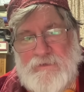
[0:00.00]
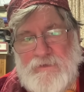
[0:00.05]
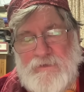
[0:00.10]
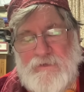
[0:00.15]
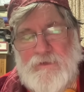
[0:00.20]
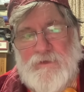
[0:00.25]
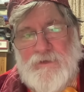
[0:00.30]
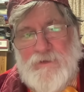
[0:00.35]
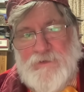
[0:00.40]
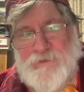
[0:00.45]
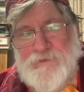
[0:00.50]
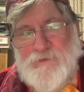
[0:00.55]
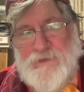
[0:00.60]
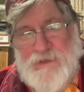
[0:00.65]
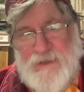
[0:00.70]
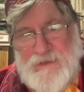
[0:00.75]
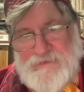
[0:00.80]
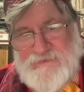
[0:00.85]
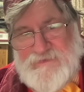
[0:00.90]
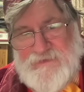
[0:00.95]
on the
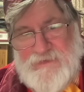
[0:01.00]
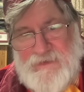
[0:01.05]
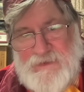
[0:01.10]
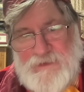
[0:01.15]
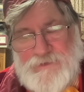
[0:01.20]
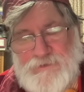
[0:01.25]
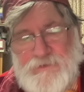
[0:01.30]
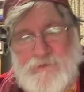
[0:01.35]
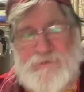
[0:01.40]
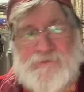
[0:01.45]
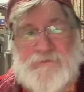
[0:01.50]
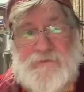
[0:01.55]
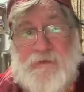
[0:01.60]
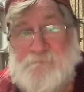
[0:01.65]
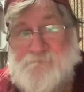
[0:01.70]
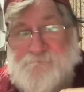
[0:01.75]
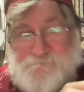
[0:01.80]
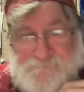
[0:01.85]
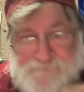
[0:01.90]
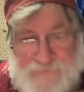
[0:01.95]
next election
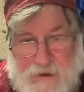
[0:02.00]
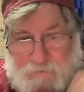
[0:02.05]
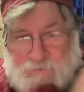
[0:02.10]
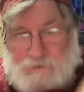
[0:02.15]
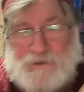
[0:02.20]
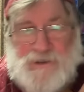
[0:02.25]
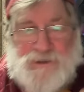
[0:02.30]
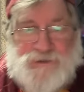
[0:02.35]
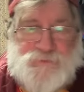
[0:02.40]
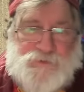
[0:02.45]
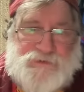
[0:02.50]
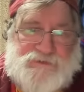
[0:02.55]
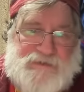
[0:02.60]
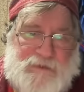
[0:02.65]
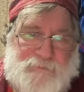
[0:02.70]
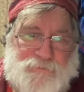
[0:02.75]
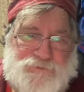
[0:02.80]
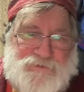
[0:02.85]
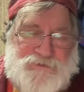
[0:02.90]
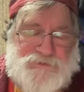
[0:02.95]
than Farage was
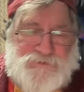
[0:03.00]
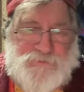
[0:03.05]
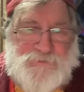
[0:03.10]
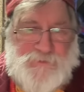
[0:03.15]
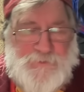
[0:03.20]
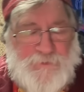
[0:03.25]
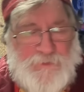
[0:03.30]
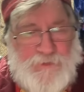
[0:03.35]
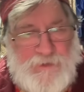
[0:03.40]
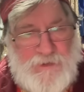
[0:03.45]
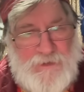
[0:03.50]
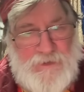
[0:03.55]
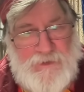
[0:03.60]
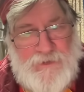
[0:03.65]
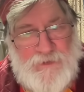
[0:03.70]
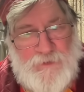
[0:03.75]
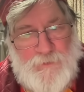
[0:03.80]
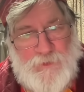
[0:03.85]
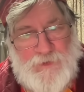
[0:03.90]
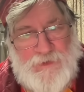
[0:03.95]
able to do
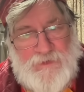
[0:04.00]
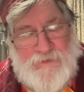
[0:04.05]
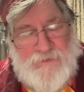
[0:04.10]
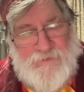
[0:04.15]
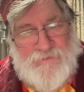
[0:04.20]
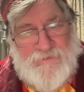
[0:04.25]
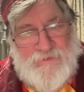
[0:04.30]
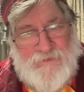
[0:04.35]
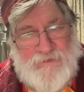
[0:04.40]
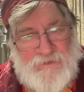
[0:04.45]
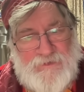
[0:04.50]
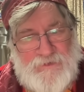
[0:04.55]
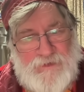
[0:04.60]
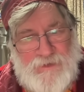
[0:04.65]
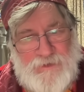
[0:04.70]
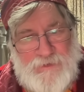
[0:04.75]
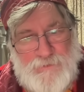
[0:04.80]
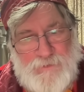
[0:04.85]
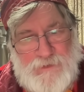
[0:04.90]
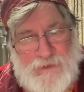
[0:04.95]
with
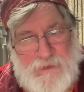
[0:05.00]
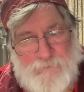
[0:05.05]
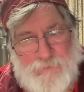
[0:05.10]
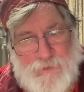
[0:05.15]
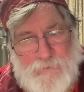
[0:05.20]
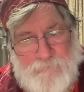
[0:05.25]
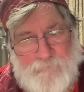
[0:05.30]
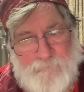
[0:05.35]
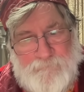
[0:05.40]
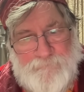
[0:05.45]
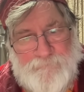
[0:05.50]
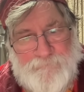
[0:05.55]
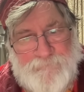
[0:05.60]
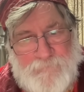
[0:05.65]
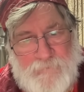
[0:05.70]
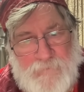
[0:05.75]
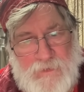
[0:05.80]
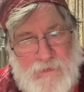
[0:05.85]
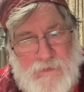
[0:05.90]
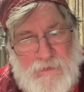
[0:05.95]
UKIP
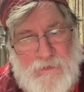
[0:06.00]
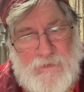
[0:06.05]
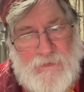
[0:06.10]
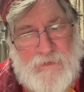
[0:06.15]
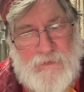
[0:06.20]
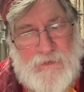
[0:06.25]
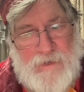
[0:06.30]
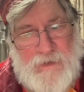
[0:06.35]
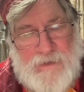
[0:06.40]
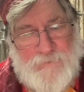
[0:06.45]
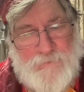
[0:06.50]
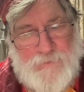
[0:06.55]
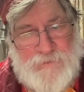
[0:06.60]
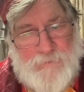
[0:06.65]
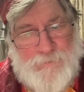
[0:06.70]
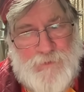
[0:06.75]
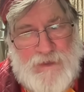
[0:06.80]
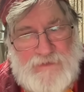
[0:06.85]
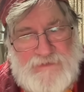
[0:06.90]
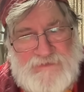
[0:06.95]
and with the
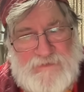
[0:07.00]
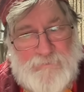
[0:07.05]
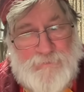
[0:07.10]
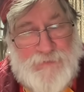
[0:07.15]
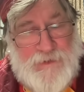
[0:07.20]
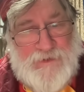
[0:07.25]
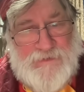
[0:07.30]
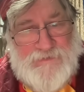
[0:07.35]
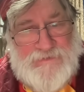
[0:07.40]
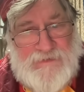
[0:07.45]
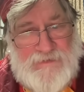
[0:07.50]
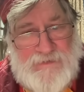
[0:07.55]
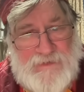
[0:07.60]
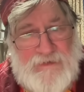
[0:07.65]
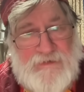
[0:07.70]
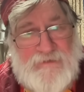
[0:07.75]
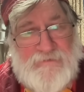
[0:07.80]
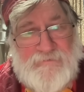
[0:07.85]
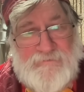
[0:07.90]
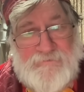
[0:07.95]
Brexit Party.
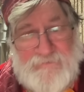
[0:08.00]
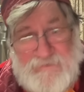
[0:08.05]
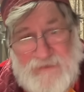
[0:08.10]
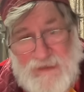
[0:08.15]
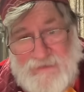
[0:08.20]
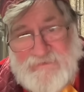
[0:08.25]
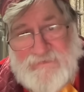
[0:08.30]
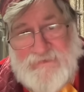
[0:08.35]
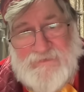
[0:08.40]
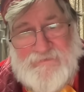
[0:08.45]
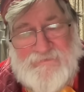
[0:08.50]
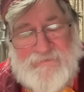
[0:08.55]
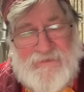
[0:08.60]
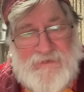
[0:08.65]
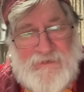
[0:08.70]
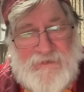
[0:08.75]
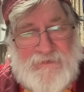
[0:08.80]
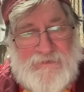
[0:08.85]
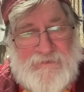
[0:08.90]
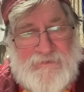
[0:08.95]
That, I
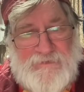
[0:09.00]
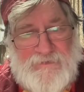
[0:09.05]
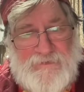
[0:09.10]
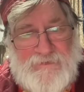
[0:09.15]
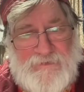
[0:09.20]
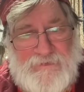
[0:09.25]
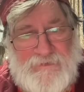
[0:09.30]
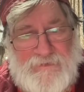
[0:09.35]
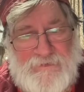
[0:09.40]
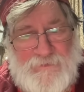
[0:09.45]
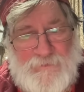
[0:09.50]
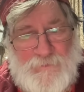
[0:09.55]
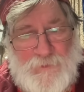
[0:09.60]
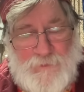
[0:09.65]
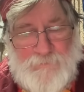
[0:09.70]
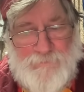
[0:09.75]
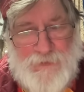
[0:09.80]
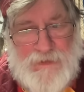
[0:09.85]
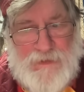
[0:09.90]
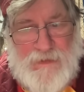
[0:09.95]
think,
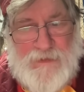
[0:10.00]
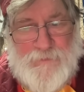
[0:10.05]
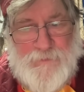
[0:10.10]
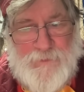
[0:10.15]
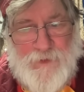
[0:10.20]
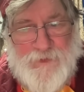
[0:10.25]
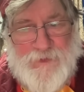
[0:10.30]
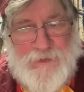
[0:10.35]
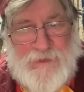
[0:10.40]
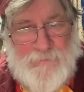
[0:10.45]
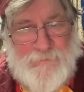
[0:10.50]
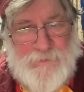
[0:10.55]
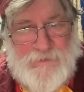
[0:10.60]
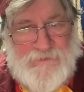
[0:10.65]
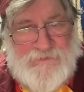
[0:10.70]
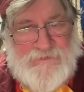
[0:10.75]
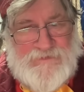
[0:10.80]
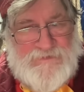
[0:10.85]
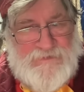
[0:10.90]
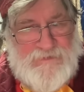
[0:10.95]
would be ironic,
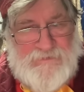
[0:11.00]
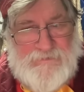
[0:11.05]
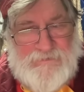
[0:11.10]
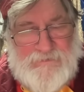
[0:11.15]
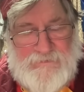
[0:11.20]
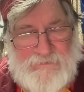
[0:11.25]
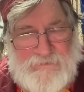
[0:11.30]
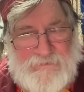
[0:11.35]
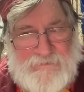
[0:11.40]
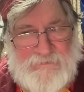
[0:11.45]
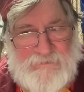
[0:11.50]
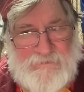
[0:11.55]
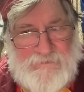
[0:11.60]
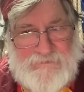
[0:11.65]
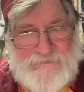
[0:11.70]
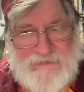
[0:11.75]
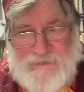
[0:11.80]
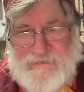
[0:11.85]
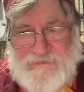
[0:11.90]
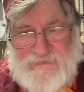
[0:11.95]
because
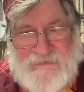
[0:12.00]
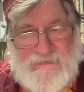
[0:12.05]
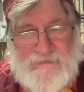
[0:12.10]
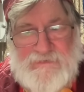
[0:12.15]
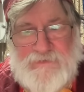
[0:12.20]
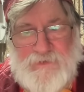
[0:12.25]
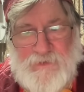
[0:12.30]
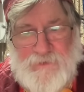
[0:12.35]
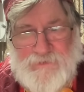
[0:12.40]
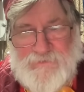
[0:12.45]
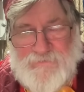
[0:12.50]
Tice is not